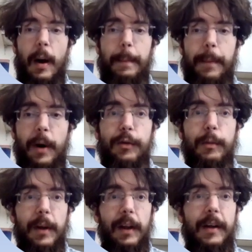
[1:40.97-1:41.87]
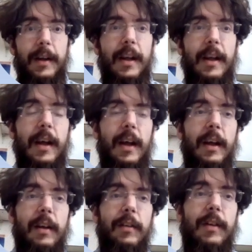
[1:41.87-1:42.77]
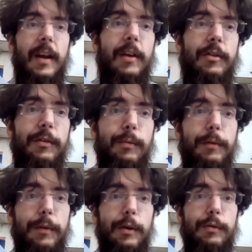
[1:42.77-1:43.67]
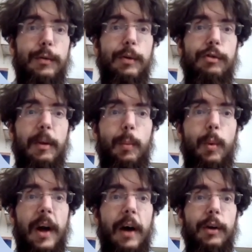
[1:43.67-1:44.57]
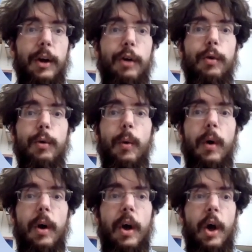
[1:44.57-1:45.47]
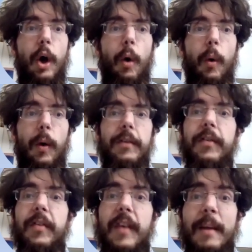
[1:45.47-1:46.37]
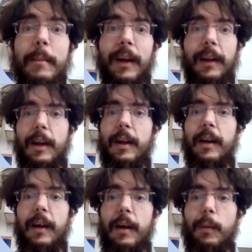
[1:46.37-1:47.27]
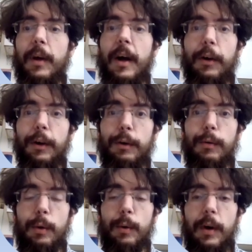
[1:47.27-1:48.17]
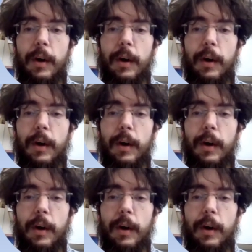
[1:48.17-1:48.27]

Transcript: possibility is that it just refers to a ship without a crew, or seemingly without a crew,